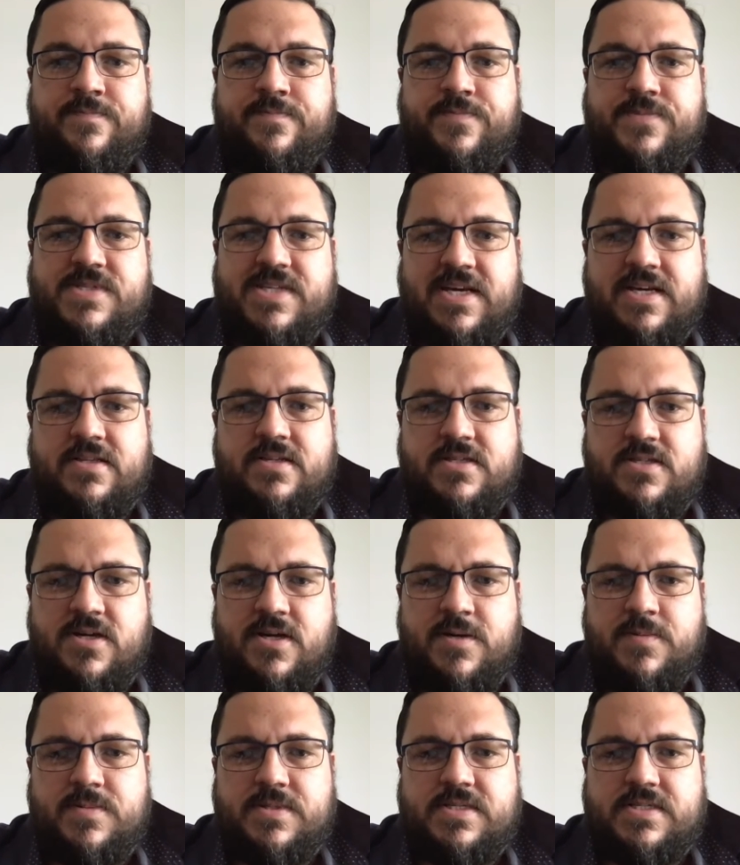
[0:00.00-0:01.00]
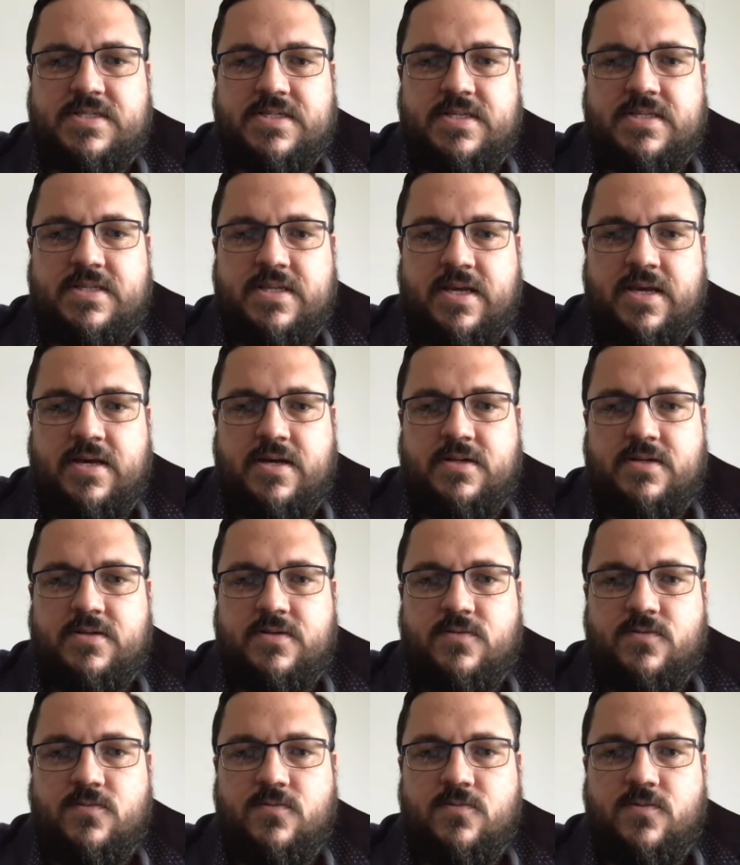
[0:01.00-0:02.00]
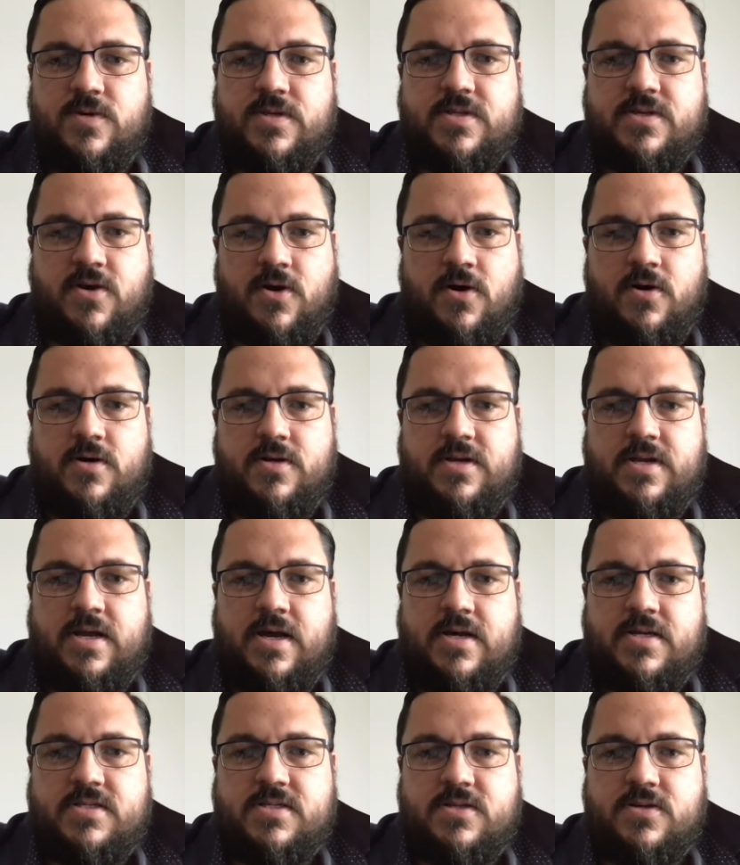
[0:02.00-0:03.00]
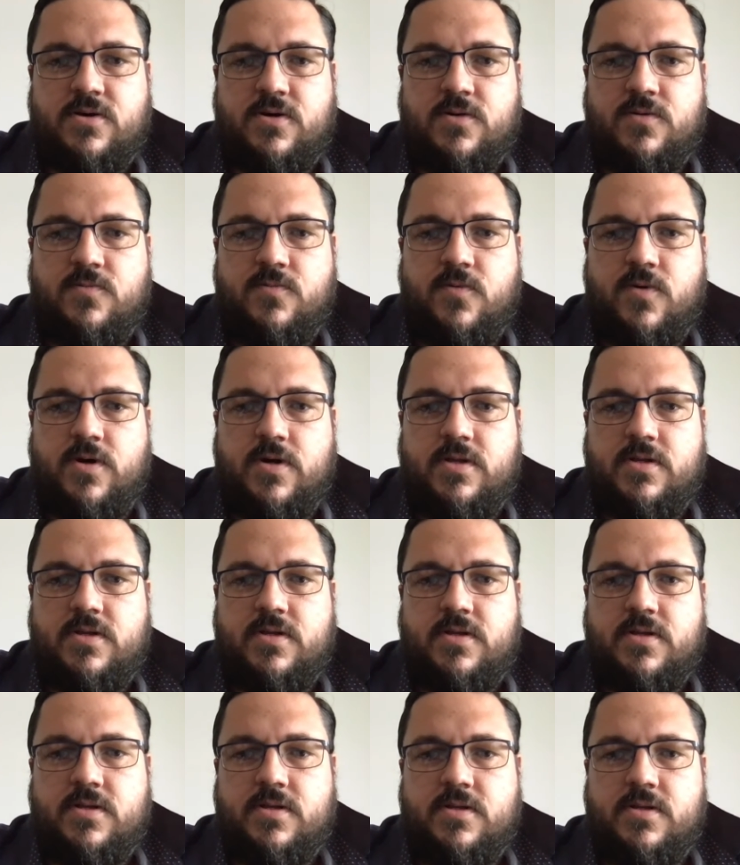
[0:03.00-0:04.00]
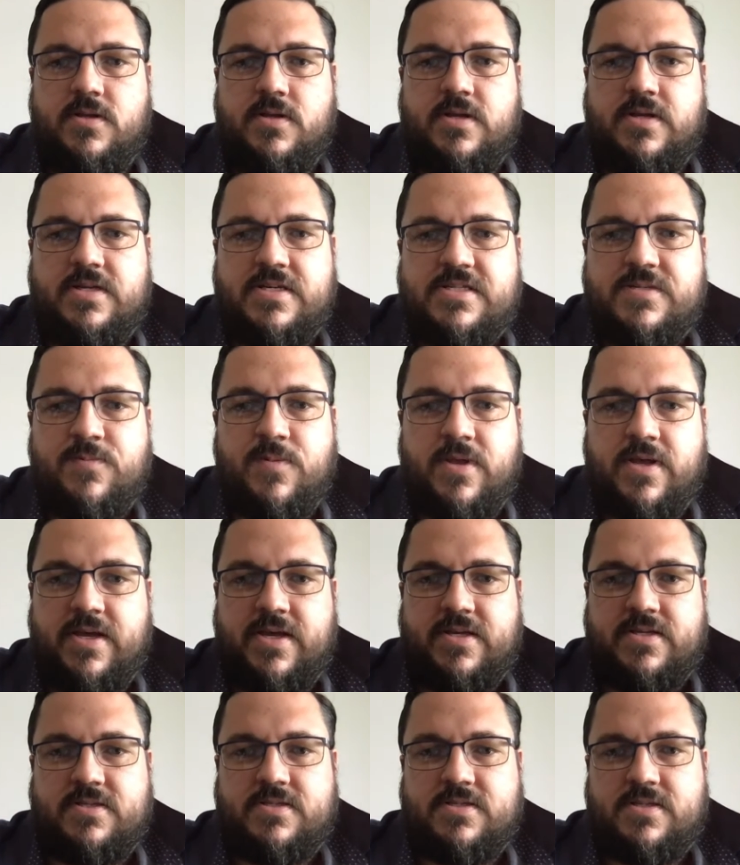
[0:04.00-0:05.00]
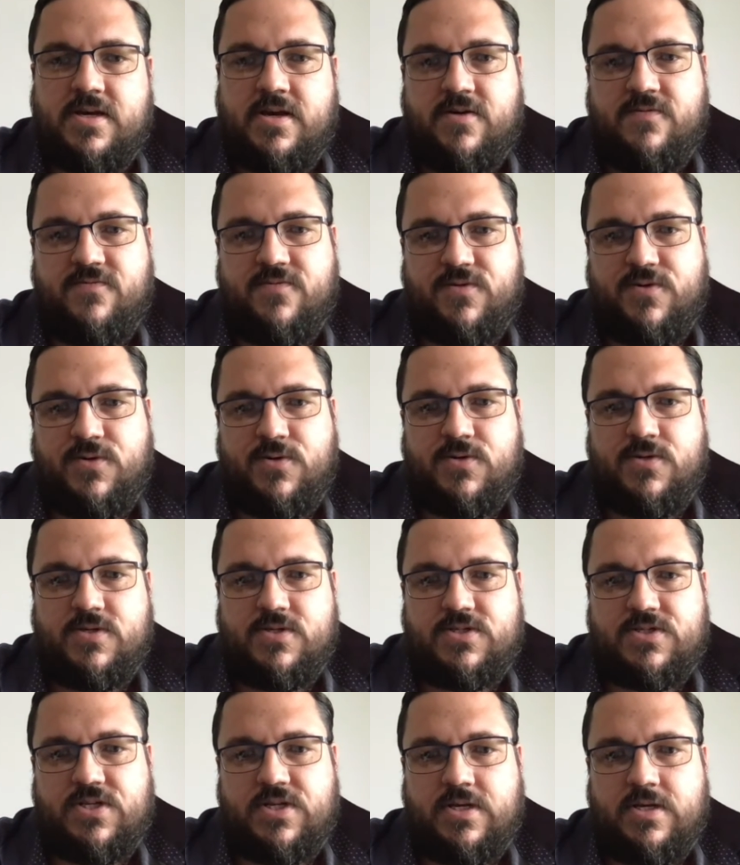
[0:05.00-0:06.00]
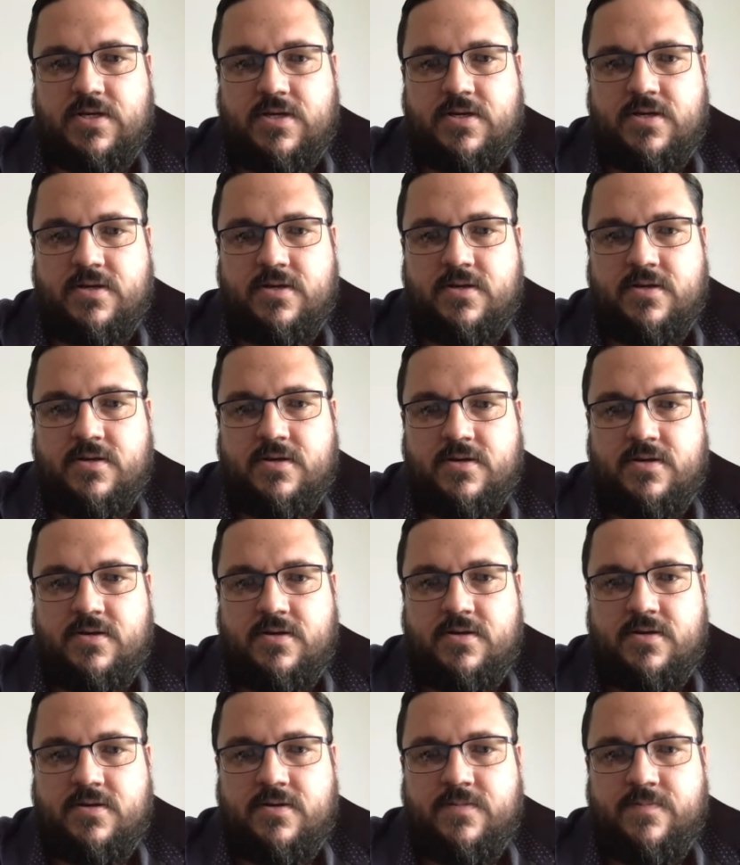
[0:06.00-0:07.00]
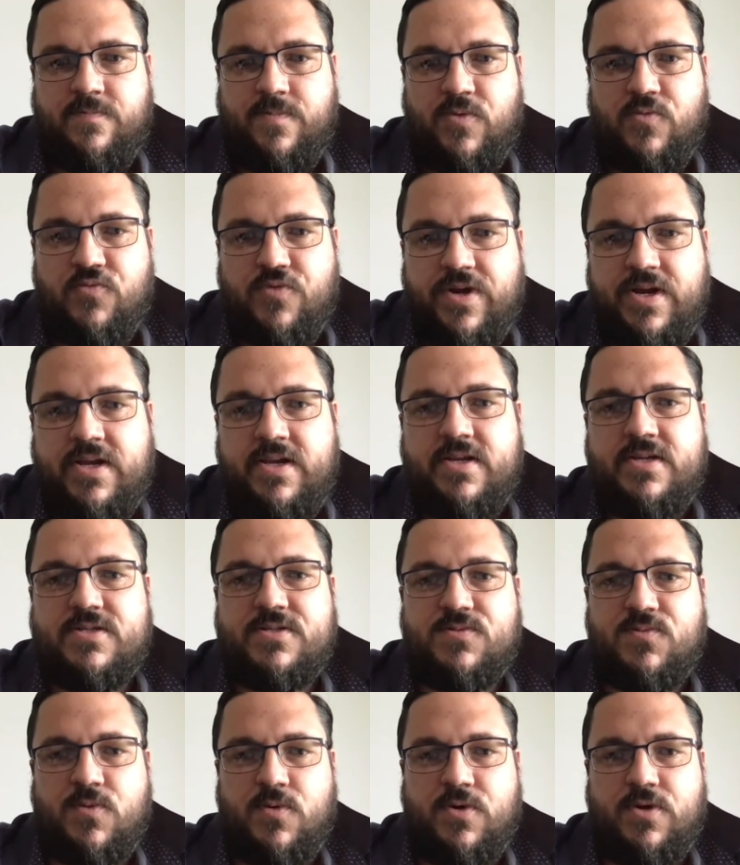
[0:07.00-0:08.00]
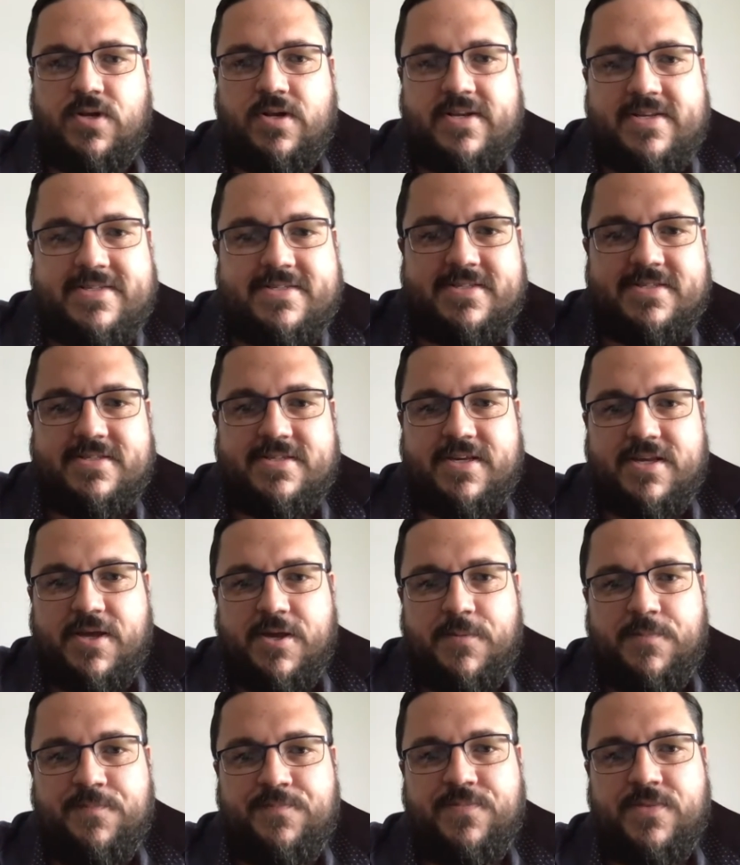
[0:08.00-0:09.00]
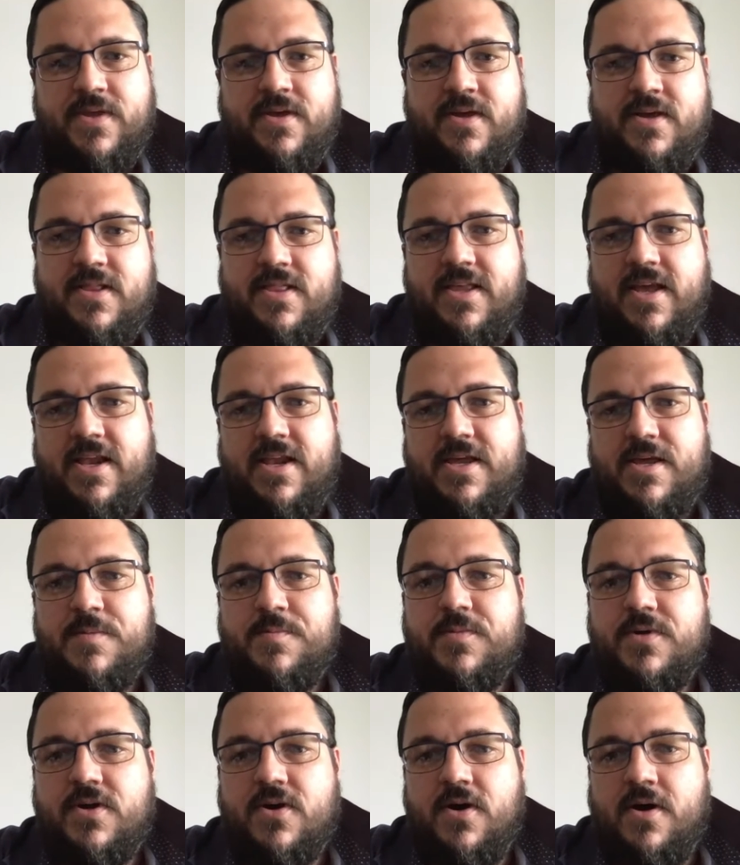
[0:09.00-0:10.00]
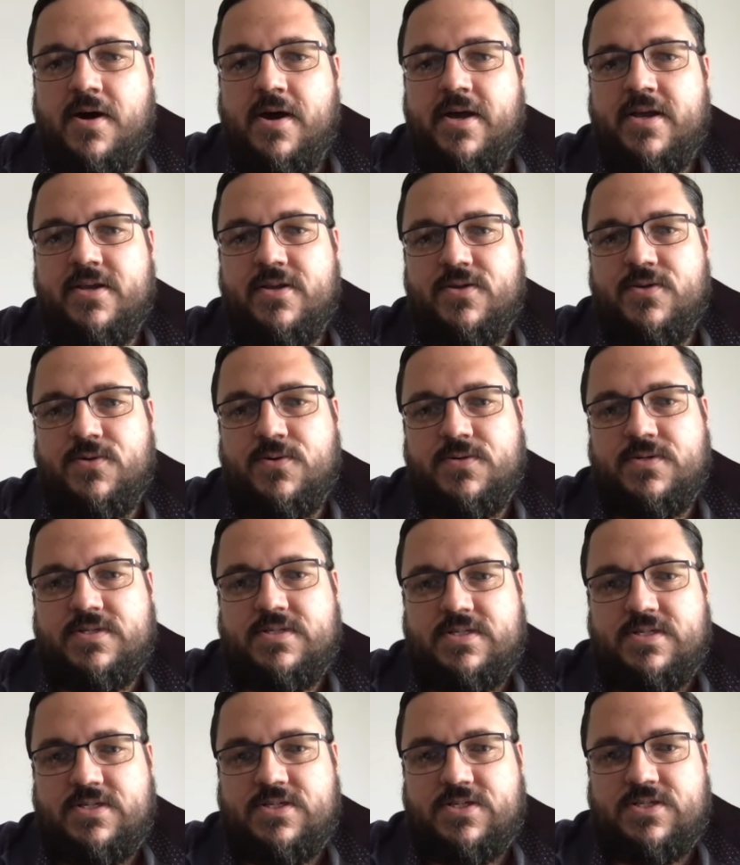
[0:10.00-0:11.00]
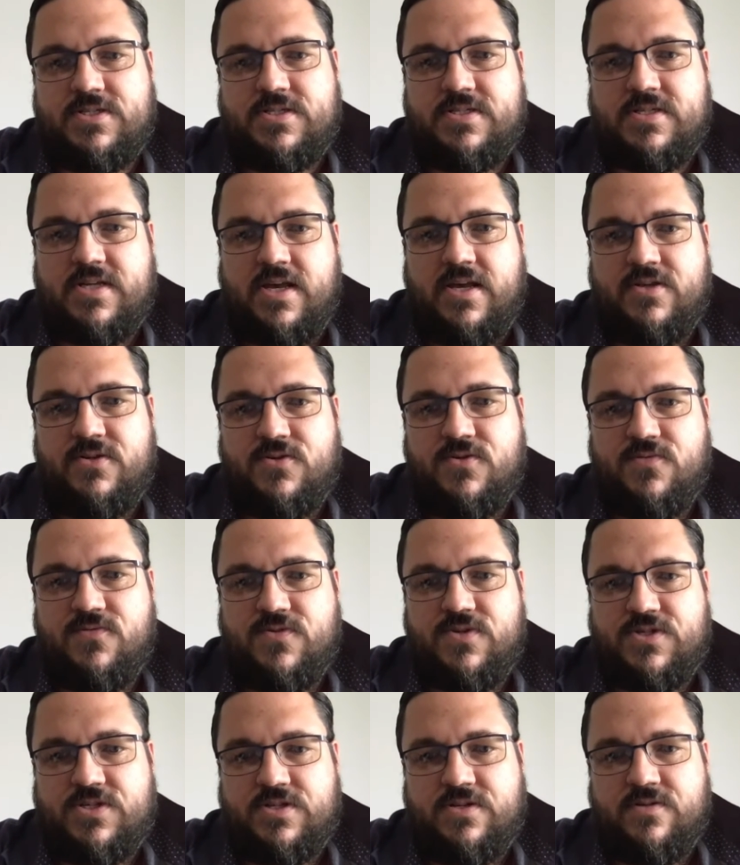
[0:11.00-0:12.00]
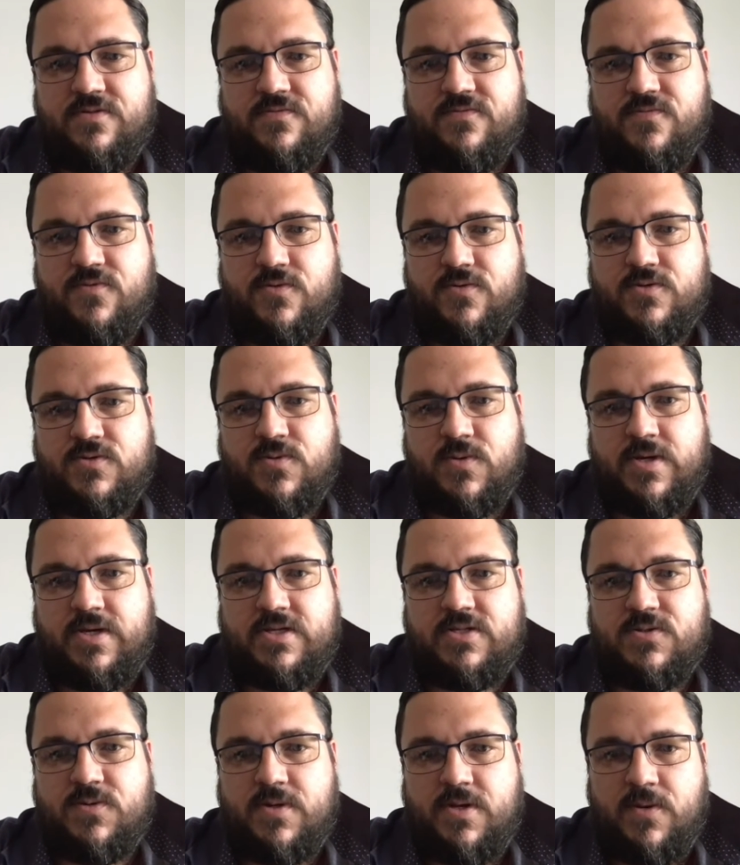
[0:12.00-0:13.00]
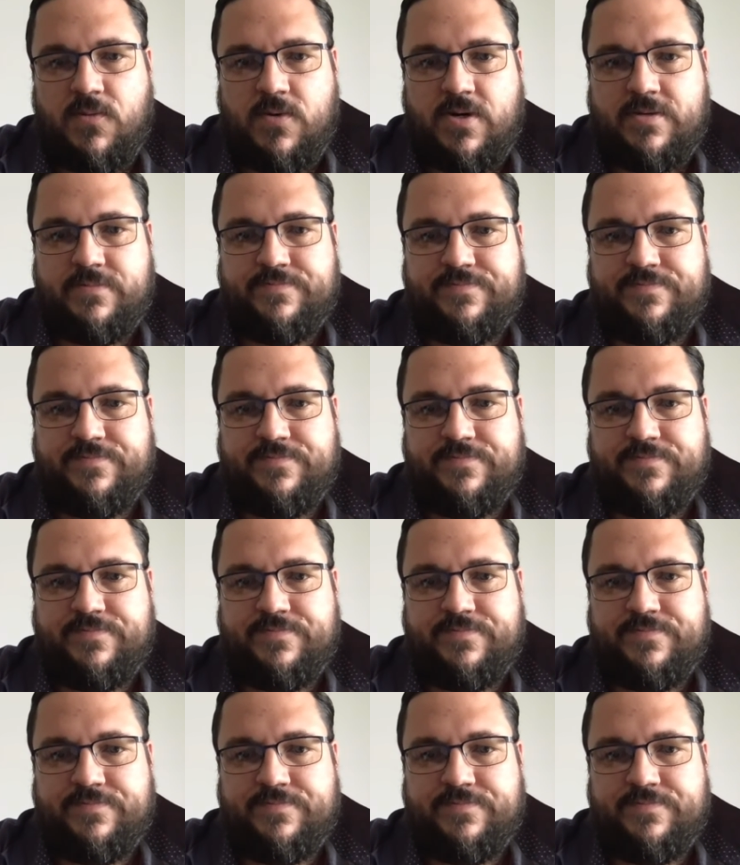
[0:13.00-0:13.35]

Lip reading: Take the time to sit down with God and ask God what His plans are for you this year. Read His word, listen to Him, let Him guide your decisions and your vision for 2021.